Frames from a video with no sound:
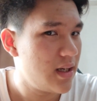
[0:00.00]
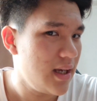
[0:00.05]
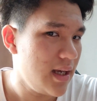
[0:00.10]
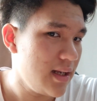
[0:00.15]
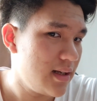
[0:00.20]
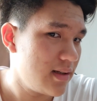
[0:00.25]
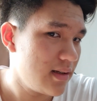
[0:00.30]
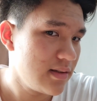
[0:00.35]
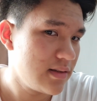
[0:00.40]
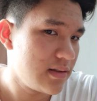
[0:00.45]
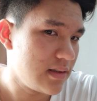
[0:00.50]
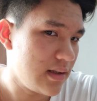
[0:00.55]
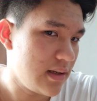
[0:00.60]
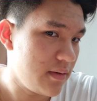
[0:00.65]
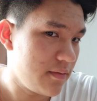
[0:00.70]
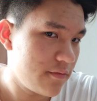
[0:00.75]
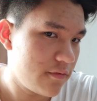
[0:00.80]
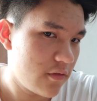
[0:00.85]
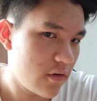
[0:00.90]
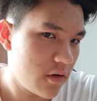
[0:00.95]
doesn't
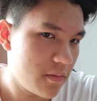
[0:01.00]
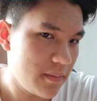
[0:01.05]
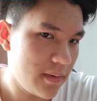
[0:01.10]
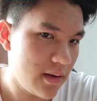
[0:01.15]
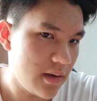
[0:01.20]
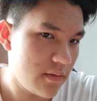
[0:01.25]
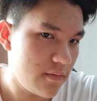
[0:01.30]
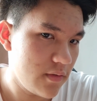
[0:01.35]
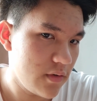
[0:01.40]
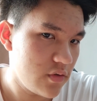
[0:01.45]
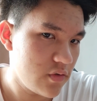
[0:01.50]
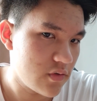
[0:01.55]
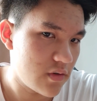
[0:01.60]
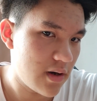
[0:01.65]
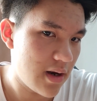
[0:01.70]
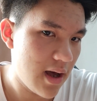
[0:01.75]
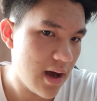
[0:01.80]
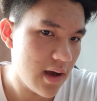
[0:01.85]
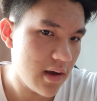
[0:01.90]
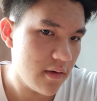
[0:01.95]
inform individual
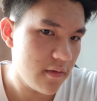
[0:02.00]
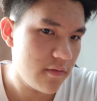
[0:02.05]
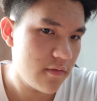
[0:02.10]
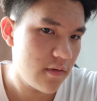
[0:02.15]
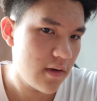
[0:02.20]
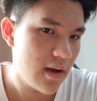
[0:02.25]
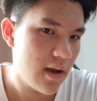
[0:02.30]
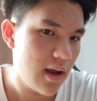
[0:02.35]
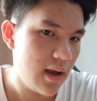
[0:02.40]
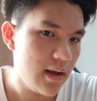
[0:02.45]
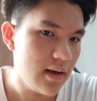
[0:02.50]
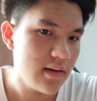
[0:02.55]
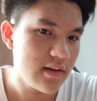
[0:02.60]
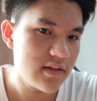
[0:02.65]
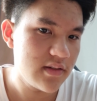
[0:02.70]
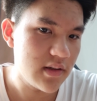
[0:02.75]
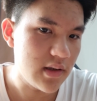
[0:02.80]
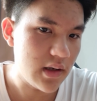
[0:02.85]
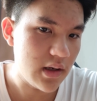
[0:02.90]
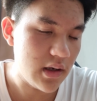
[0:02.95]
life. It
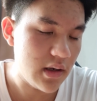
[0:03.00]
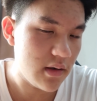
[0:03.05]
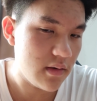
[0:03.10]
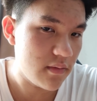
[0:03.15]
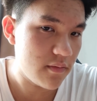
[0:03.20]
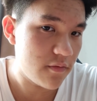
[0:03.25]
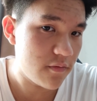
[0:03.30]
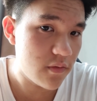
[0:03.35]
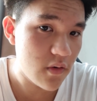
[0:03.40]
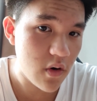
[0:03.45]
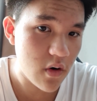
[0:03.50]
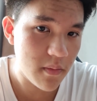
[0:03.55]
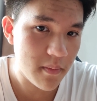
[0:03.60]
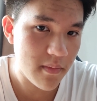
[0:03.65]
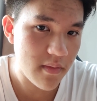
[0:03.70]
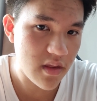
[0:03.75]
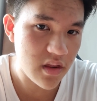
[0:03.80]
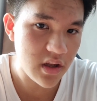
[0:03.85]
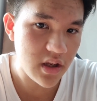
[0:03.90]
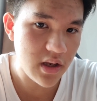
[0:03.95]
doesn't
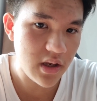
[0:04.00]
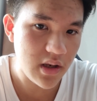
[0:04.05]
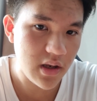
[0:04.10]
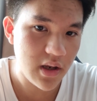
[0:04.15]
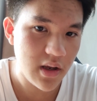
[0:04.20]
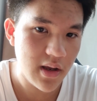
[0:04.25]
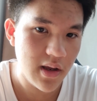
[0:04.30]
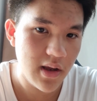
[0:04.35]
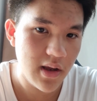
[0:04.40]
inform the